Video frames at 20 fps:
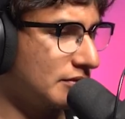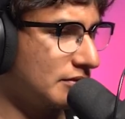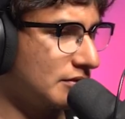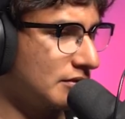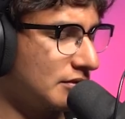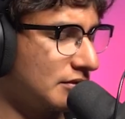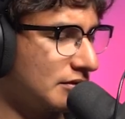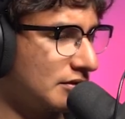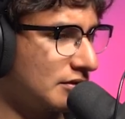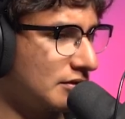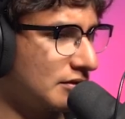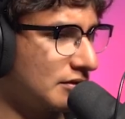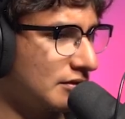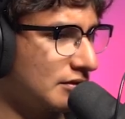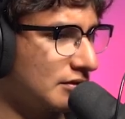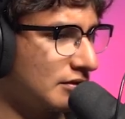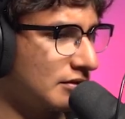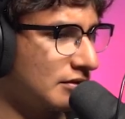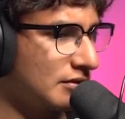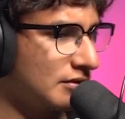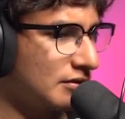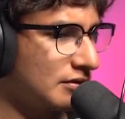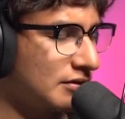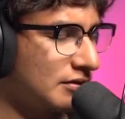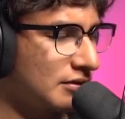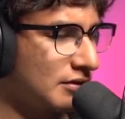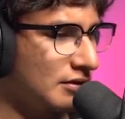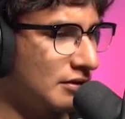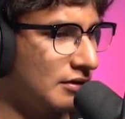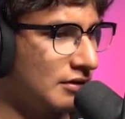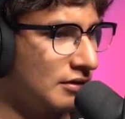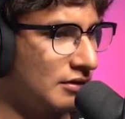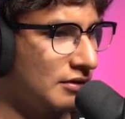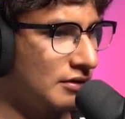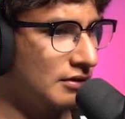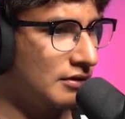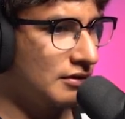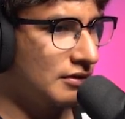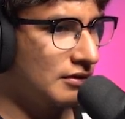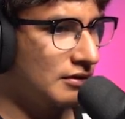
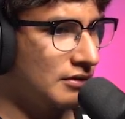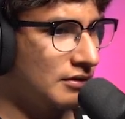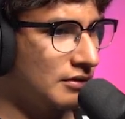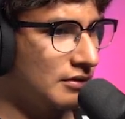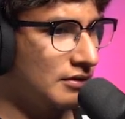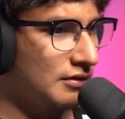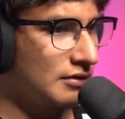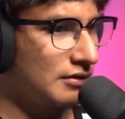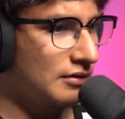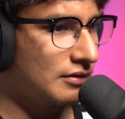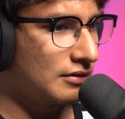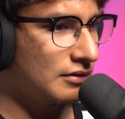(no one is talking)